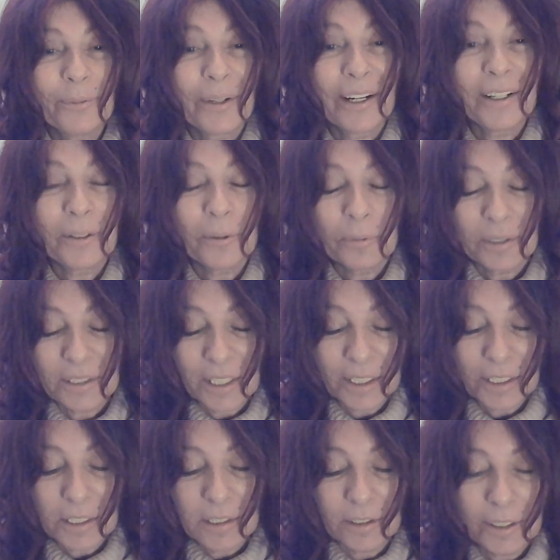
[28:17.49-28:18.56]
Why are we
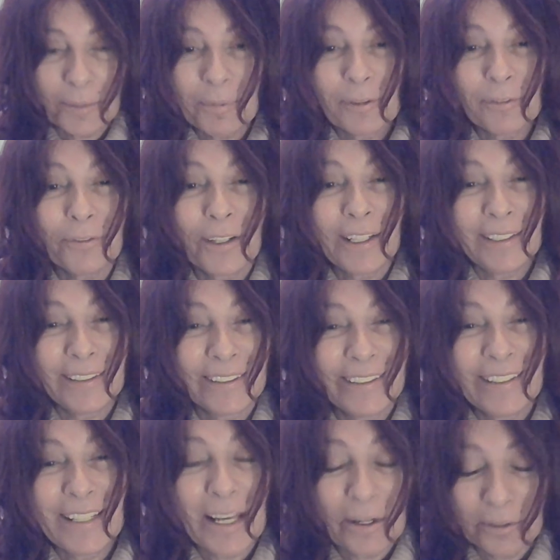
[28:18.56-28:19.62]
taking a leap of faith
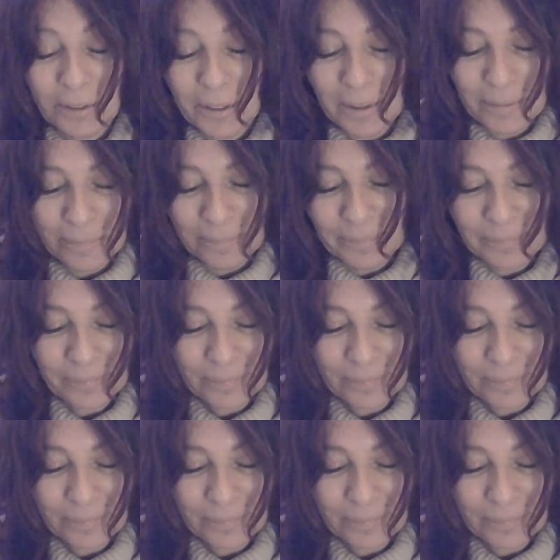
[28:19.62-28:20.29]
in the outcome?